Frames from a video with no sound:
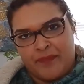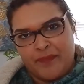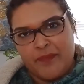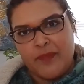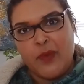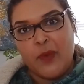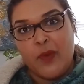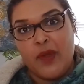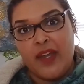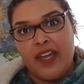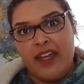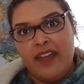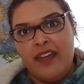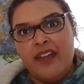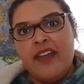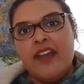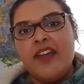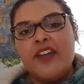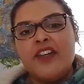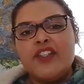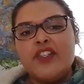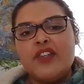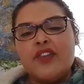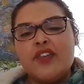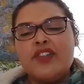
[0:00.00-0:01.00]
Okay,
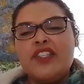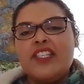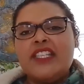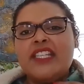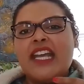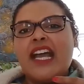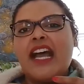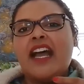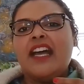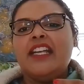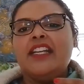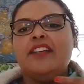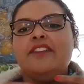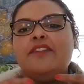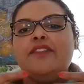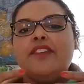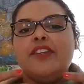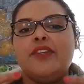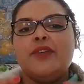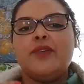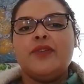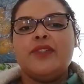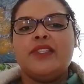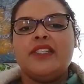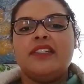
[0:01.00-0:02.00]
so you see how
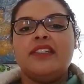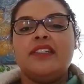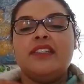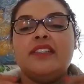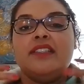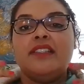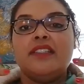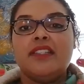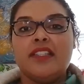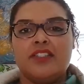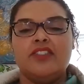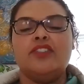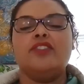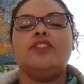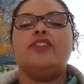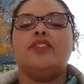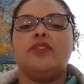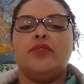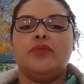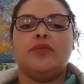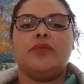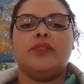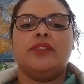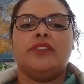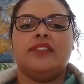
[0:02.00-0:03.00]
reviews in the digital
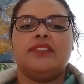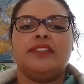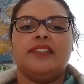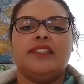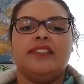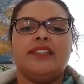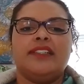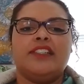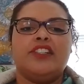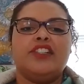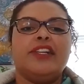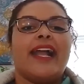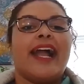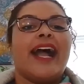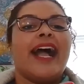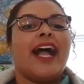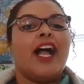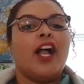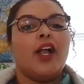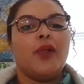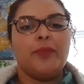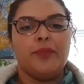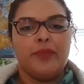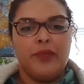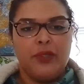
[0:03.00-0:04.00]
world can actually
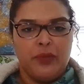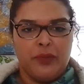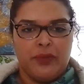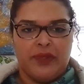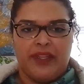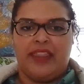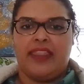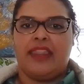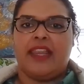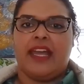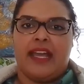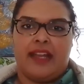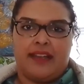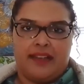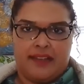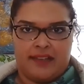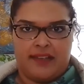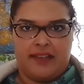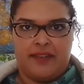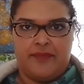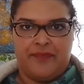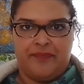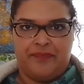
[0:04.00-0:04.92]
help you with that.